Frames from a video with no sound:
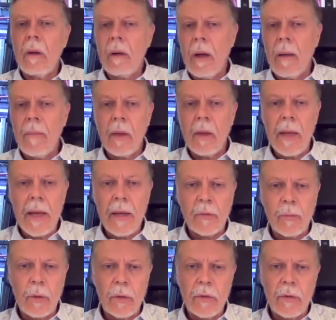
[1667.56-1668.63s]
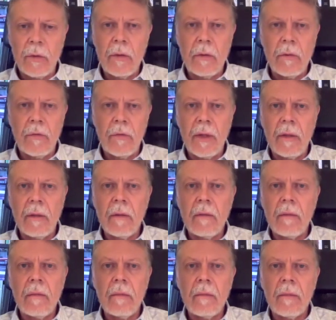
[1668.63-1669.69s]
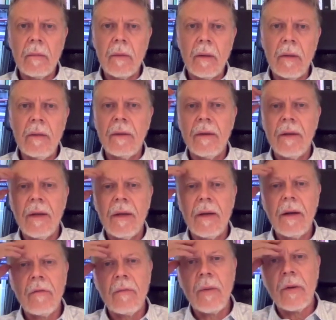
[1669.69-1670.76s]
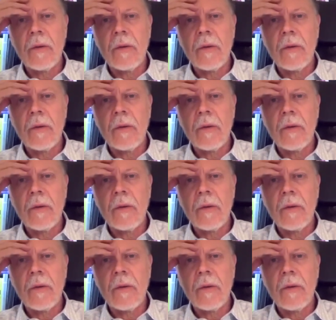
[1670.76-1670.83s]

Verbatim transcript: I'm the last person to defend government